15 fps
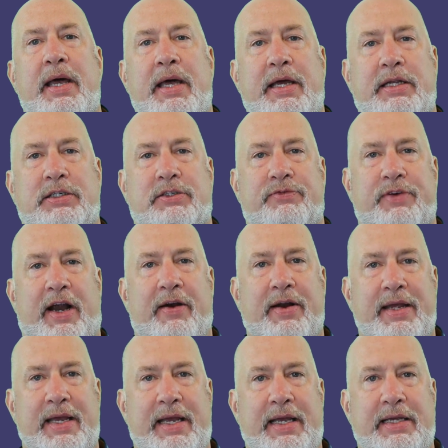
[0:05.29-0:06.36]
it is
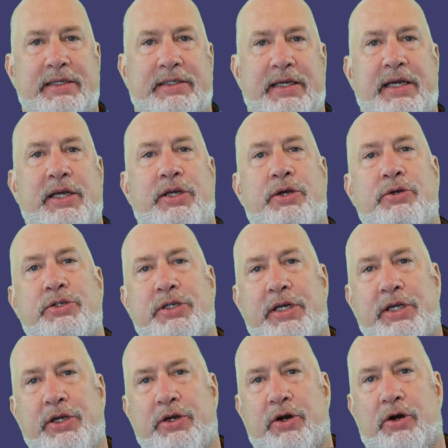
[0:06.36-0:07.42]
very easy
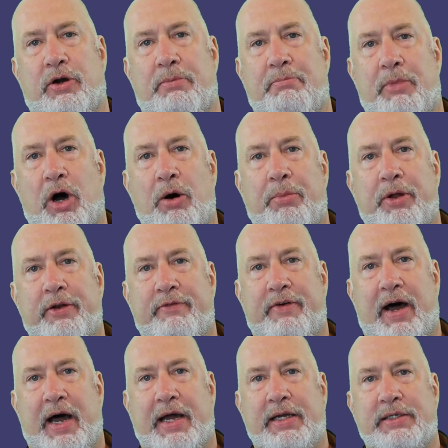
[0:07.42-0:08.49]
using your mobile
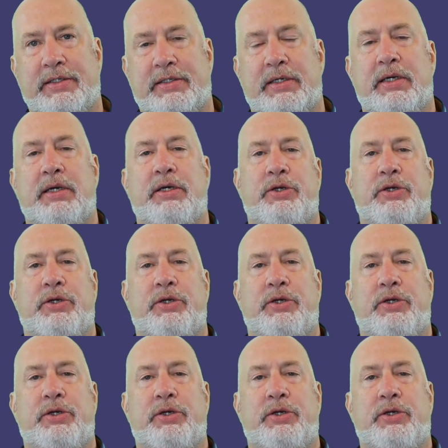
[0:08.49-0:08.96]
device